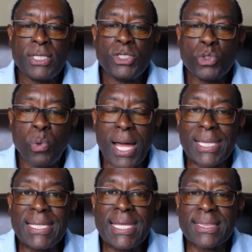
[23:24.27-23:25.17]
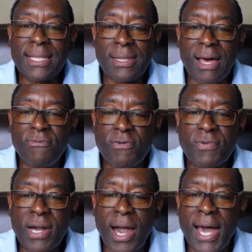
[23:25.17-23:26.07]
dwelling in the love
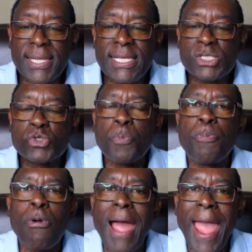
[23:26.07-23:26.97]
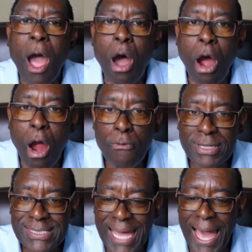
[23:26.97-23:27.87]
of God is to
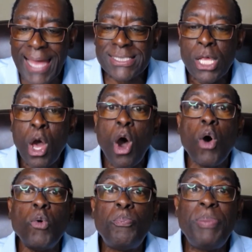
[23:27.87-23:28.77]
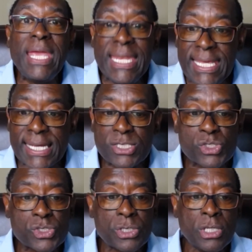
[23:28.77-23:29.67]
prioritize
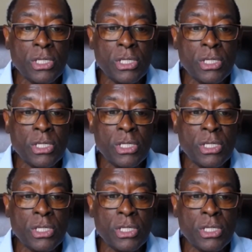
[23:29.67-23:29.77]
obedience